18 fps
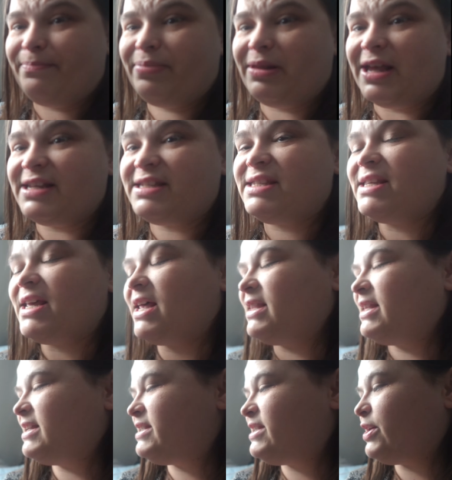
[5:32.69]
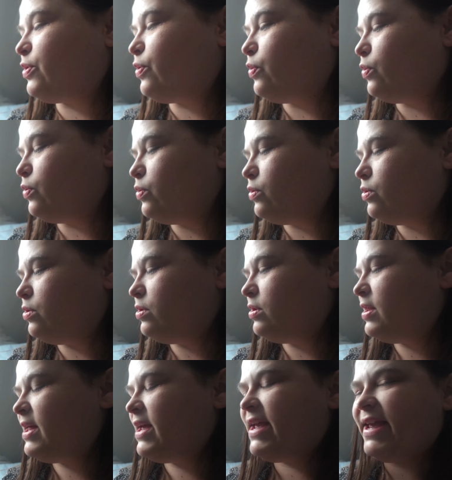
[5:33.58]
Plus, Alyssa
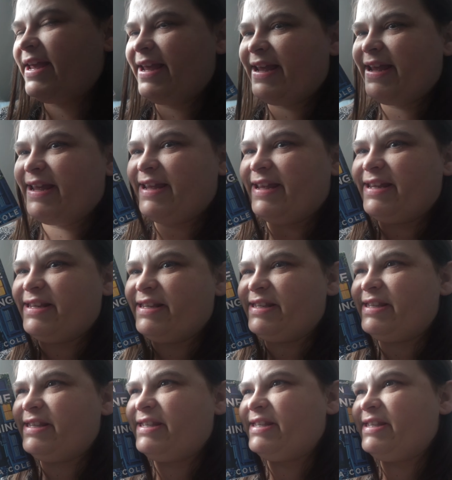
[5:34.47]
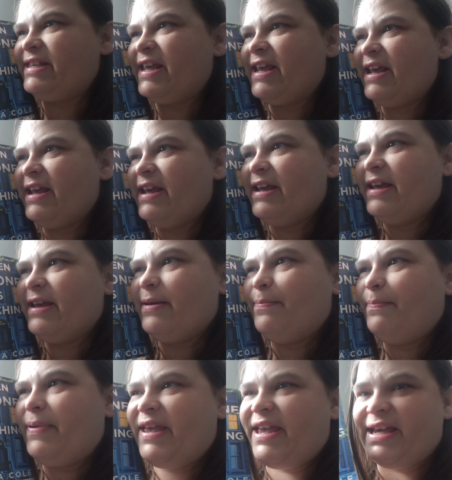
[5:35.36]
Cole is
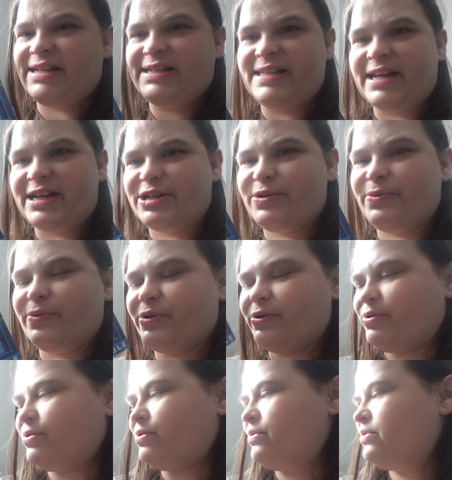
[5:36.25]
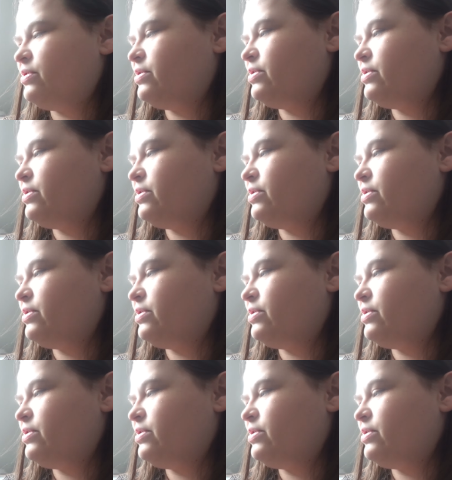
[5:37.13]
pansexual.